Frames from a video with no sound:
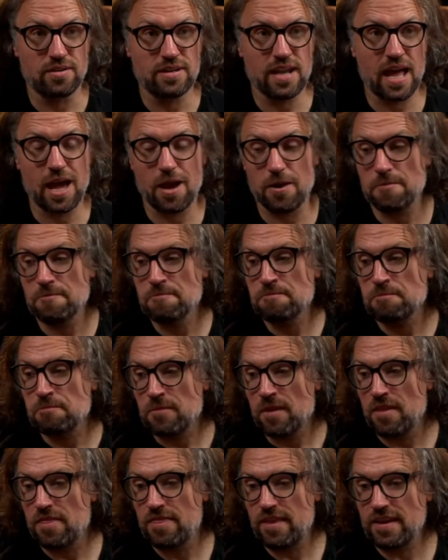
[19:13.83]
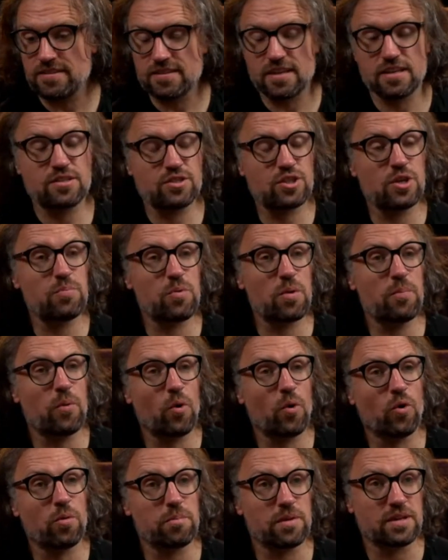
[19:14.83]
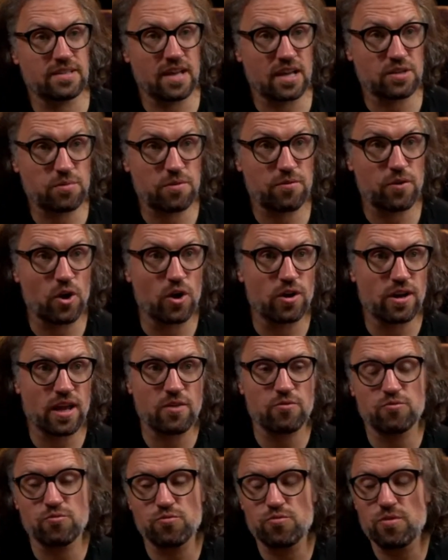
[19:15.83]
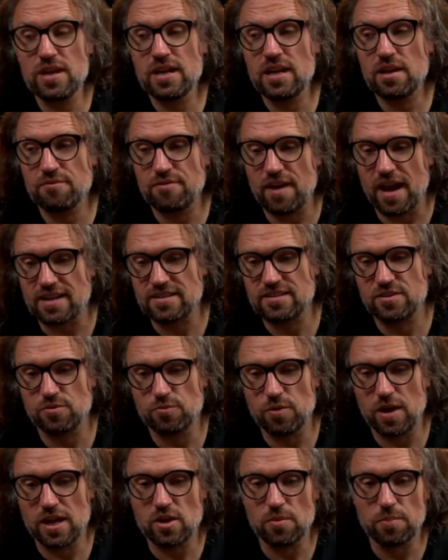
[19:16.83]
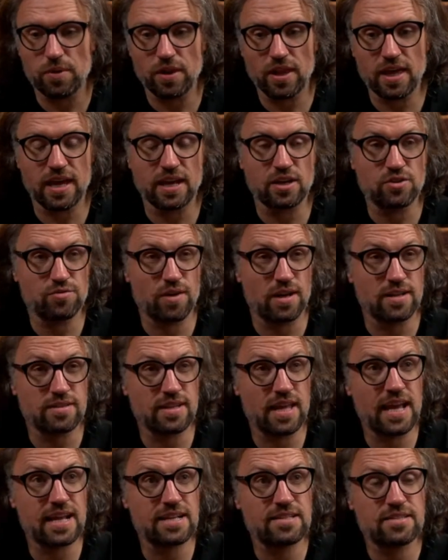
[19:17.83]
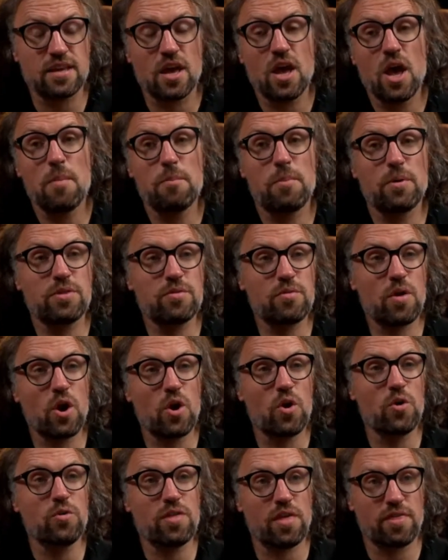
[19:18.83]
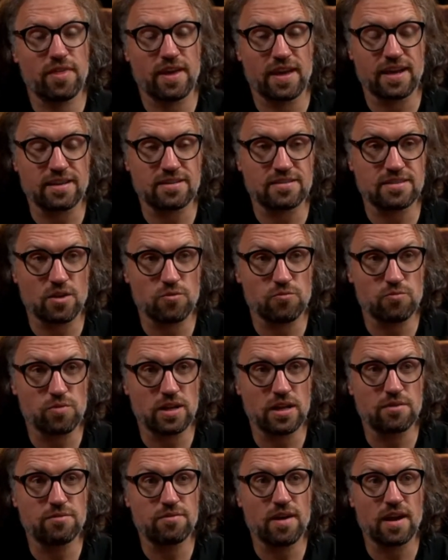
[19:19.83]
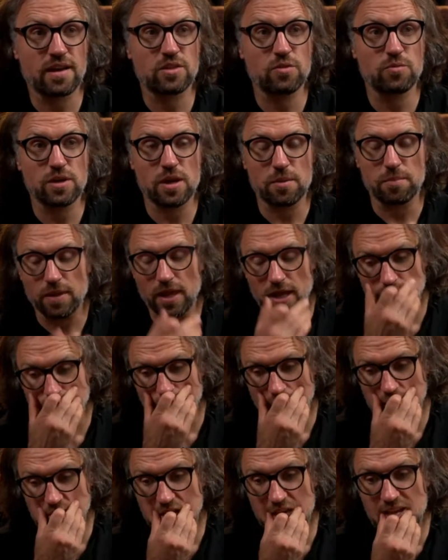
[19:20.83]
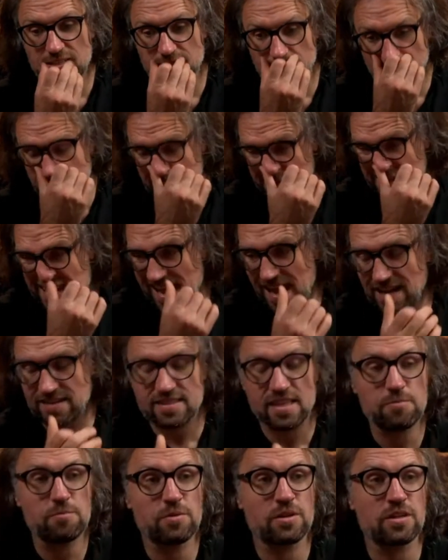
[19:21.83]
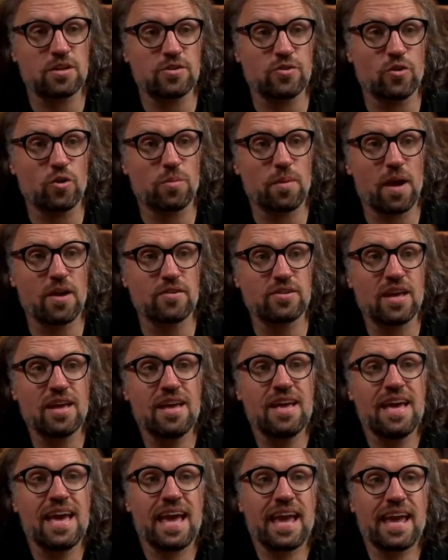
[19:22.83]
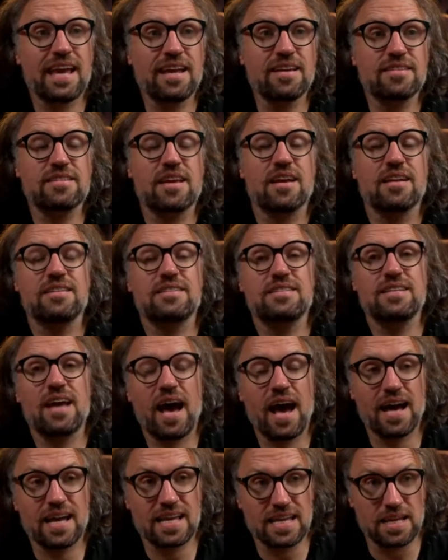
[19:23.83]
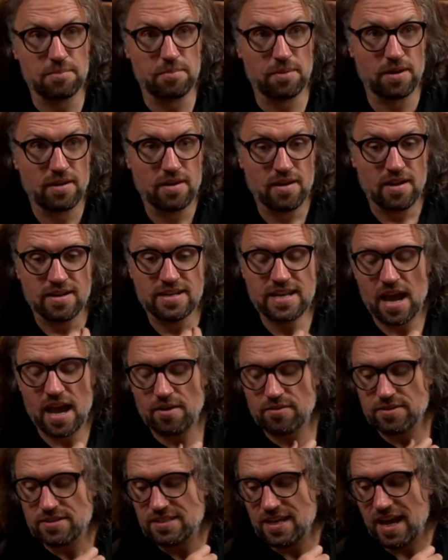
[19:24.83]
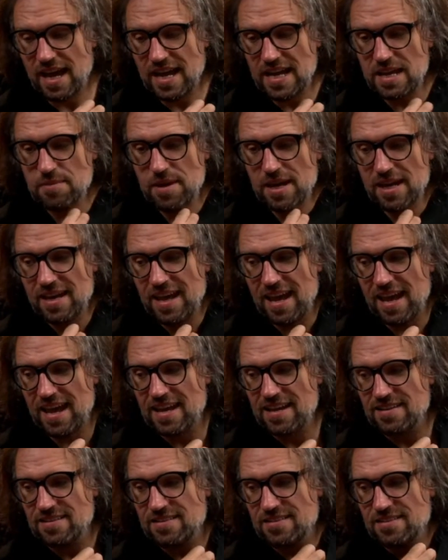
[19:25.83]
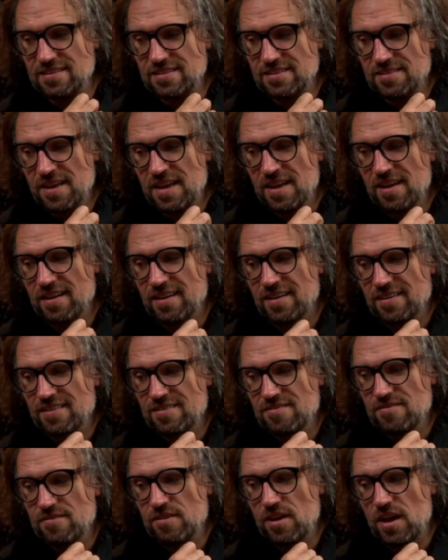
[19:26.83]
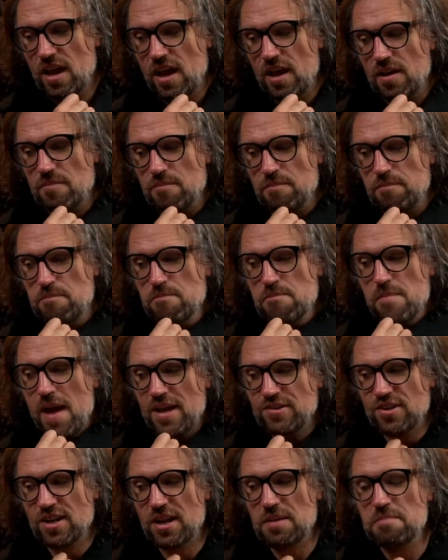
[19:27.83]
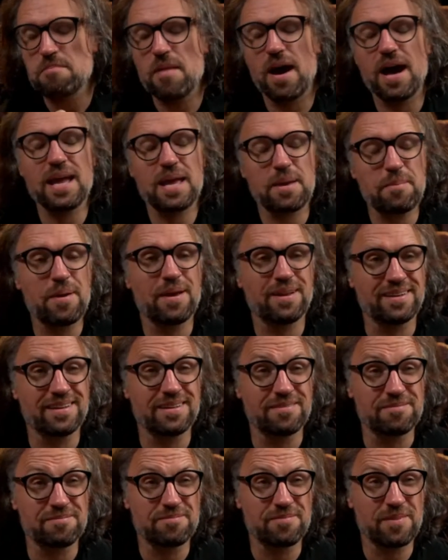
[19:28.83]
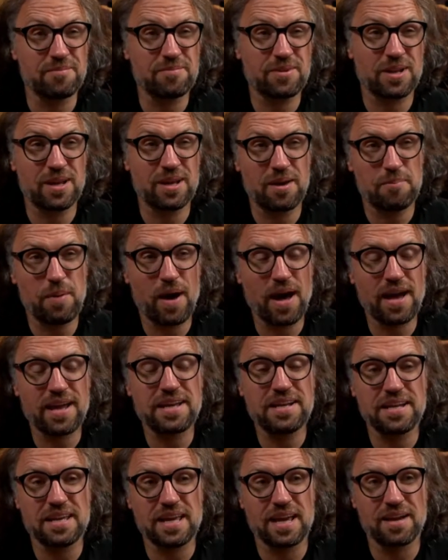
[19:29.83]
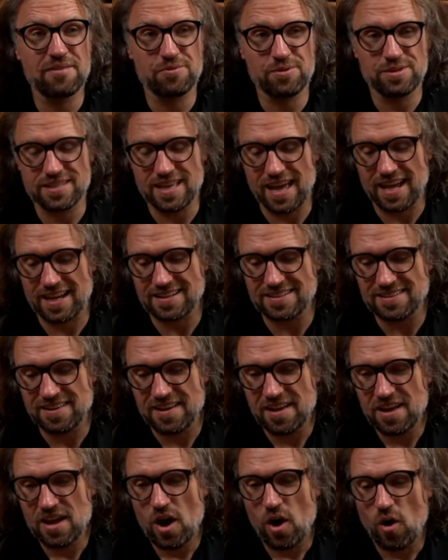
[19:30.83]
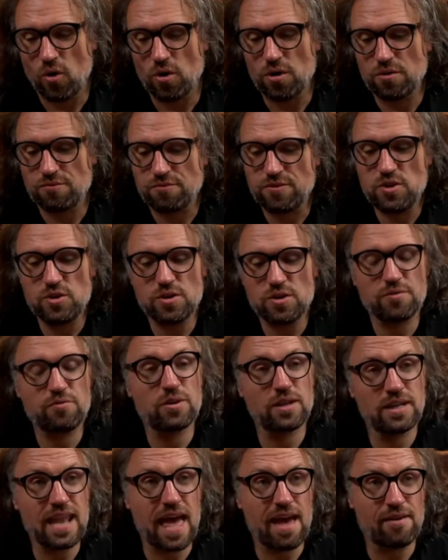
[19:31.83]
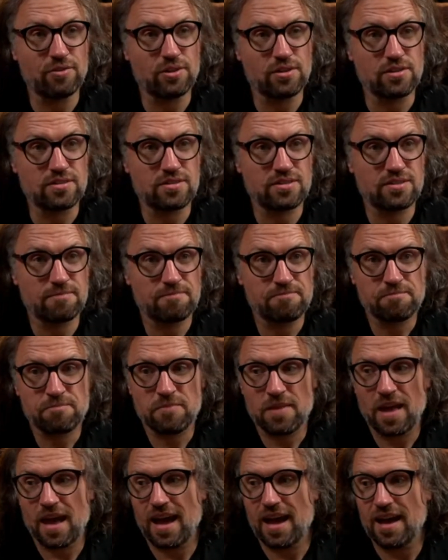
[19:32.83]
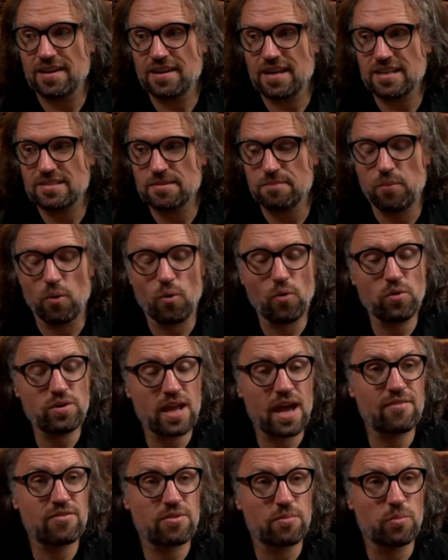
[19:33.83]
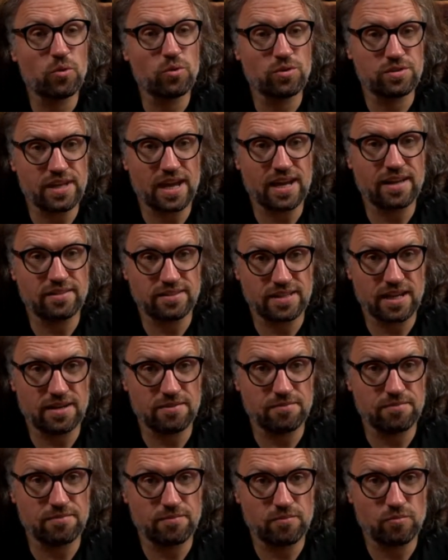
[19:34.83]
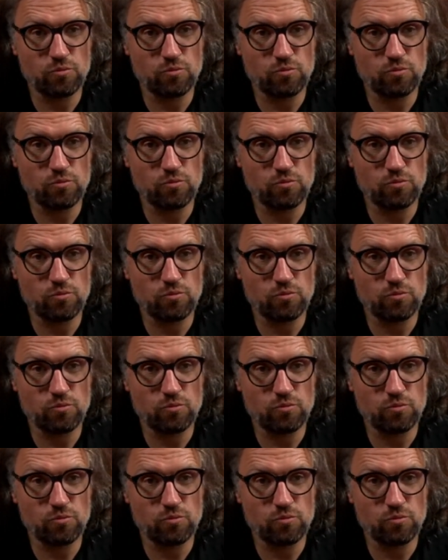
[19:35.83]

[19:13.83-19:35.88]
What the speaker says: Now, this is super important because, as we've heard, it really affects the way your playing translates, but there are other things that really affect the way your playing translates, and the next thing we're going to talk about is time. Now, timing is measured, in my opinion, I'm going to opine here for a second, on a few different levels, and it's important to have them all dialed in.